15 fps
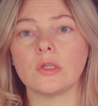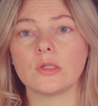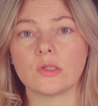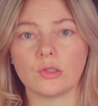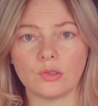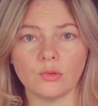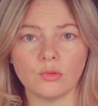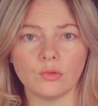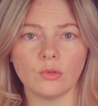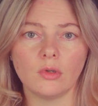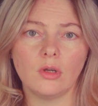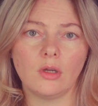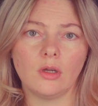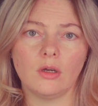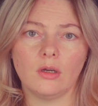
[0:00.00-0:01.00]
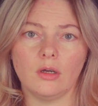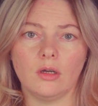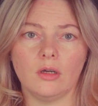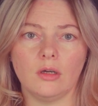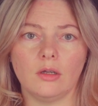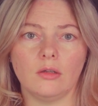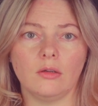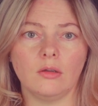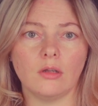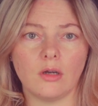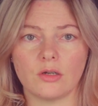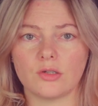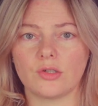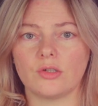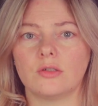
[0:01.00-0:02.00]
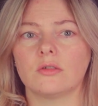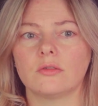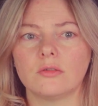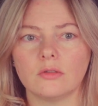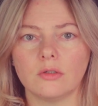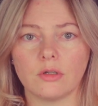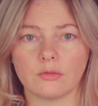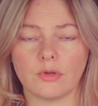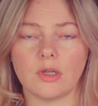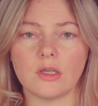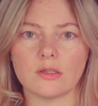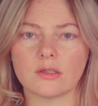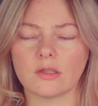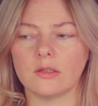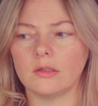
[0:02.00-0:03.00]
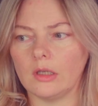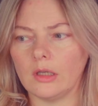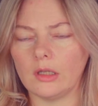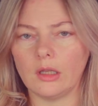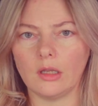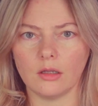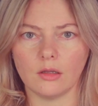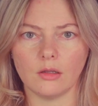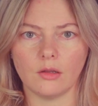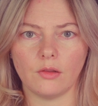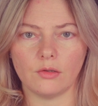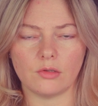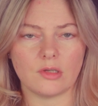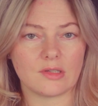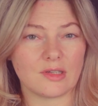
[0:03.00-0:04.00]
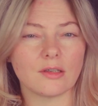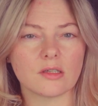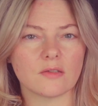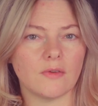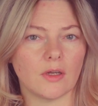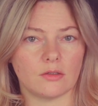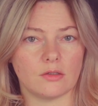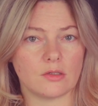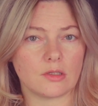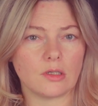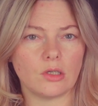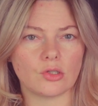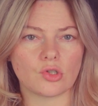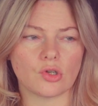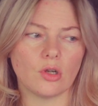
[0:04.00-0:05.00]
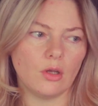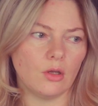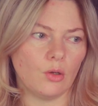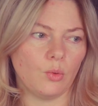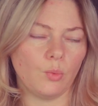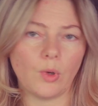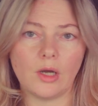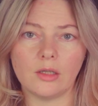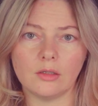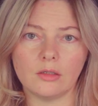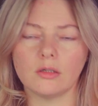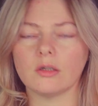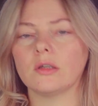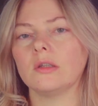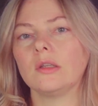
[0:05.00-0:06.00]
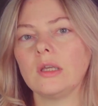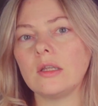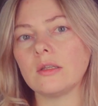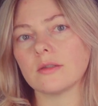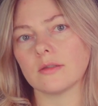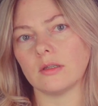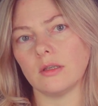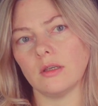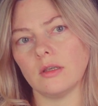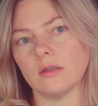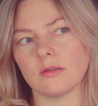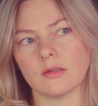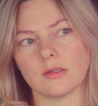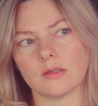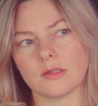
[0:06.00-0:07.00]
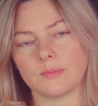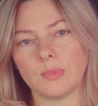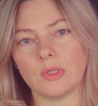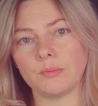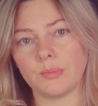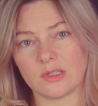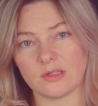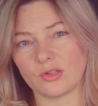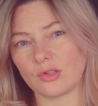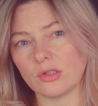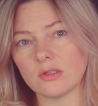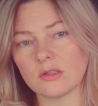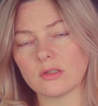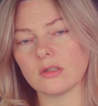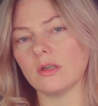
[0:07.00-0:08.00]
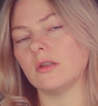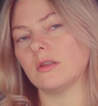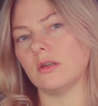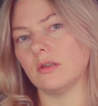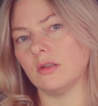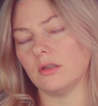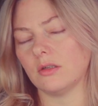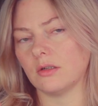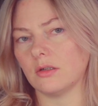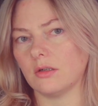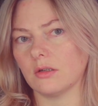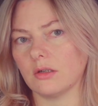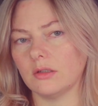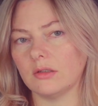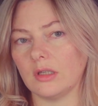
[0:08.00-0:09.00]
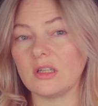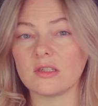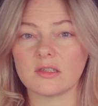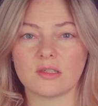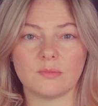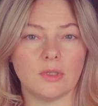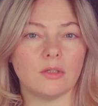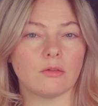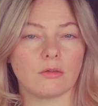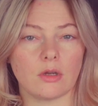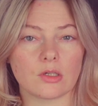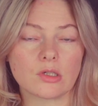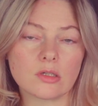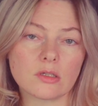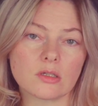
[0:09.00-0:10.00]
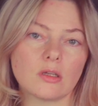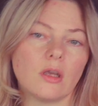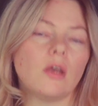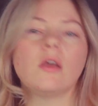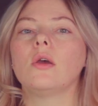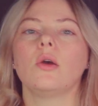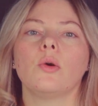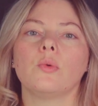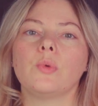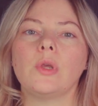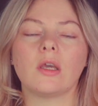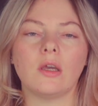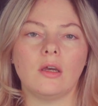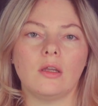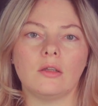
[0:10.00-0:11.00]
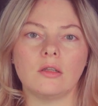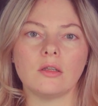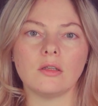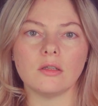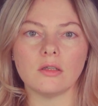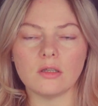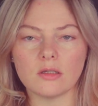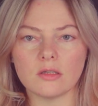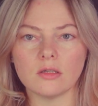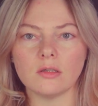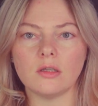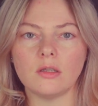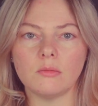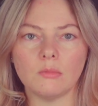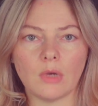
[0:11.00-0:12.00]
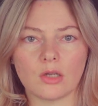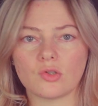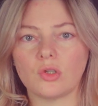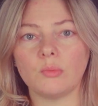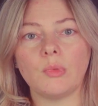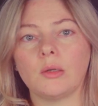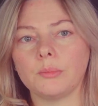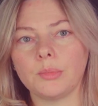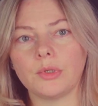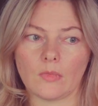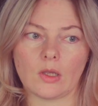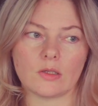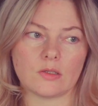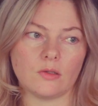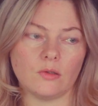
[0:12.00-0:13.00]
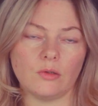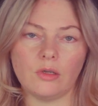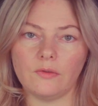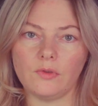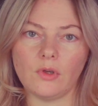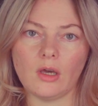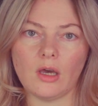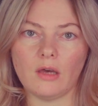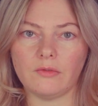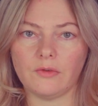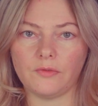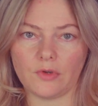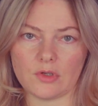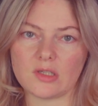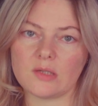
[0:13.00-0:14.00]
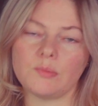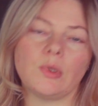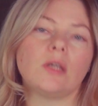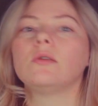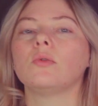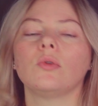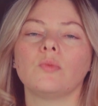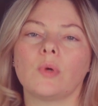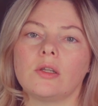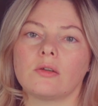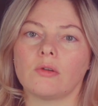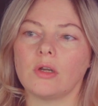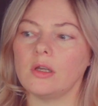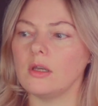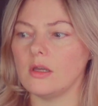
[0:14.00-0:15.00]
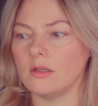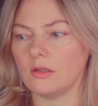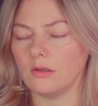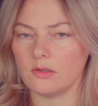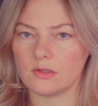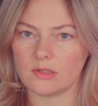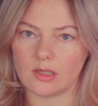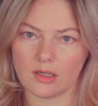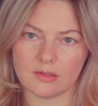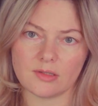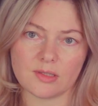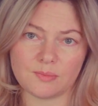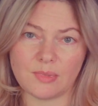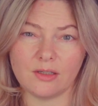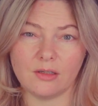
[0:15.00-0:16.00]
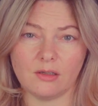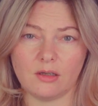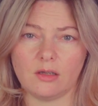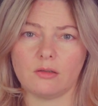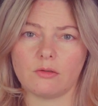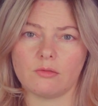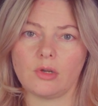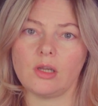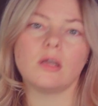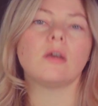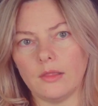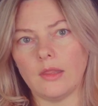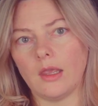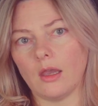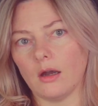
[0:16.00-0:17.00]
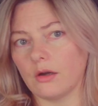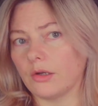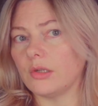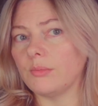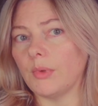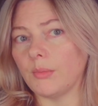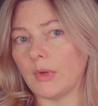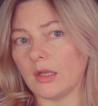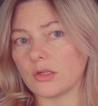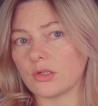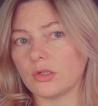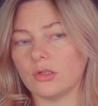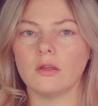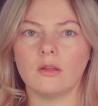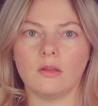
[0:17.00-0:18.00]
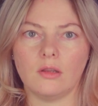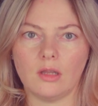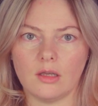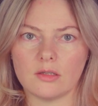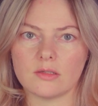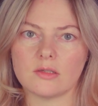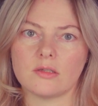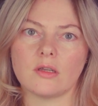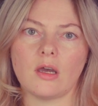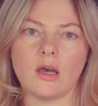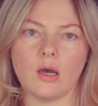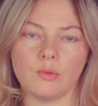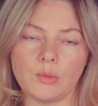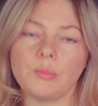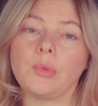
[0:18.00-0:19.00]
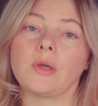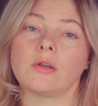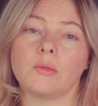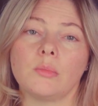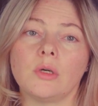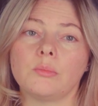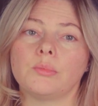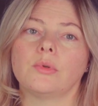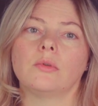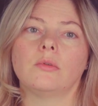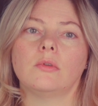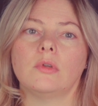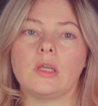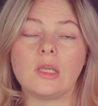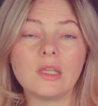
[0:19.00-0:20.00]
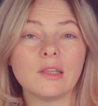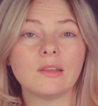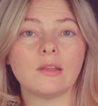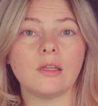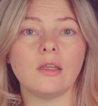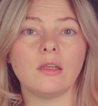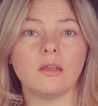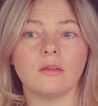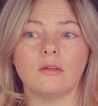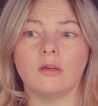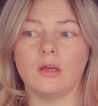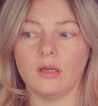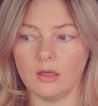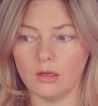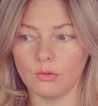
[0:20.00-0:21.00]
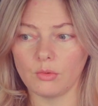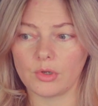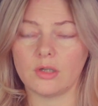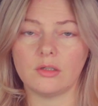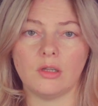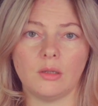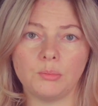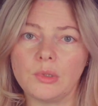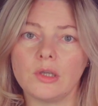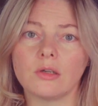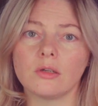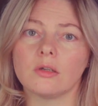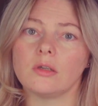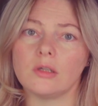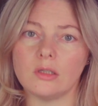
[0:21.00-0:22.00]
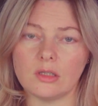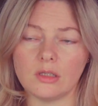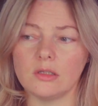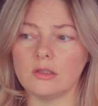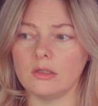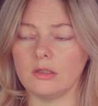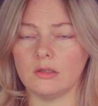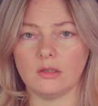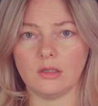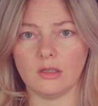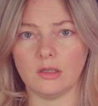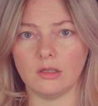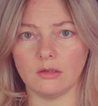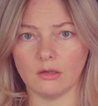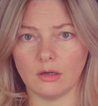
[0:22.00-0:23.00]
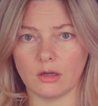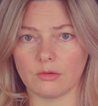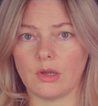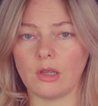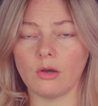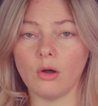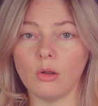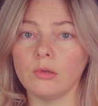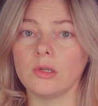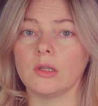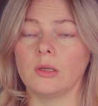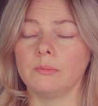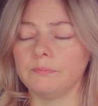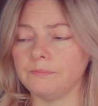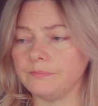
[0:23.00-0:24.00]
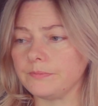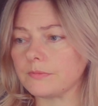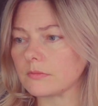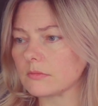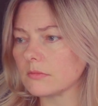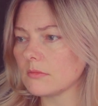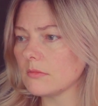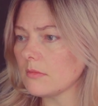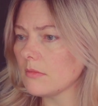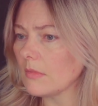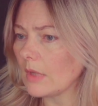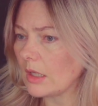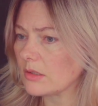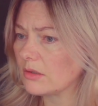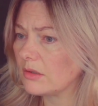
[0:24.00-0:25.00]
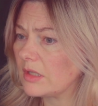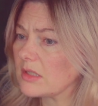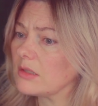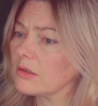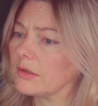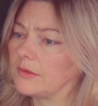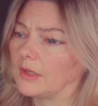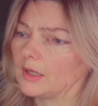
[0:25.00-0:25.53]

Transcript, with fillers: these two uh, larger arrays containing 36 vectors each, one contains the spin positions and another contains spin directions, we can easily match them up so if you have a first spin in one array and the second spin in the other array, they are to be matched. That's how we pair them up in the order they appear in the array holding them. So let's look at